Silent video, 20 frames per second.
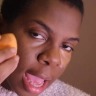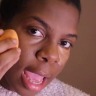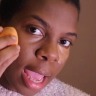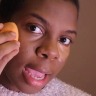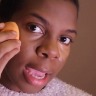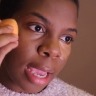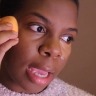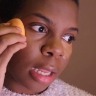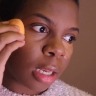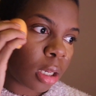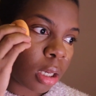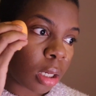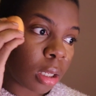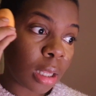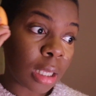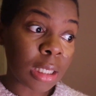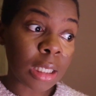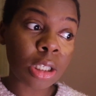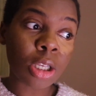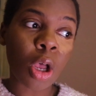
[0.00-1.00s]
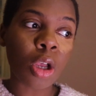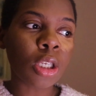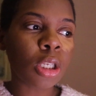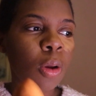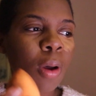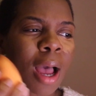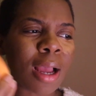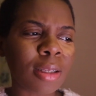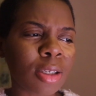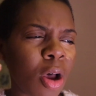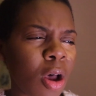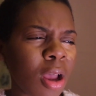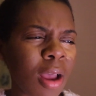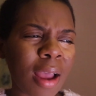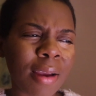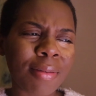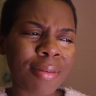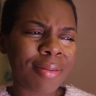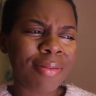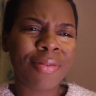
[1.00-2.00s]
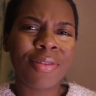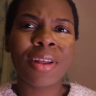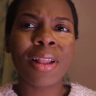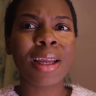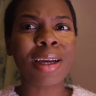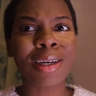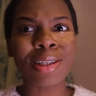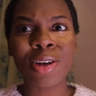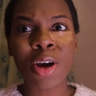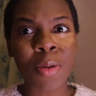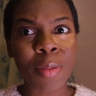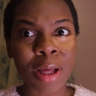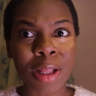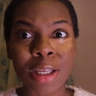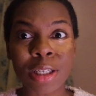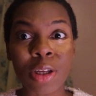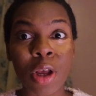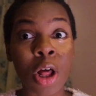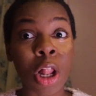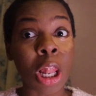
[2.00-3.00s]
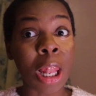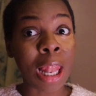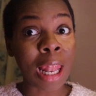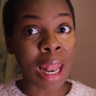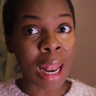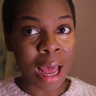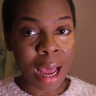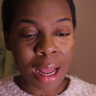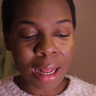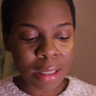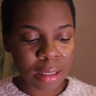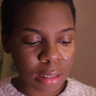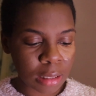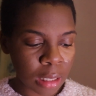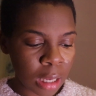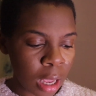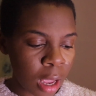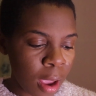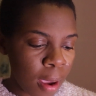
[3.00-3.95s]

And this is also, I feel like I talk about this a lot,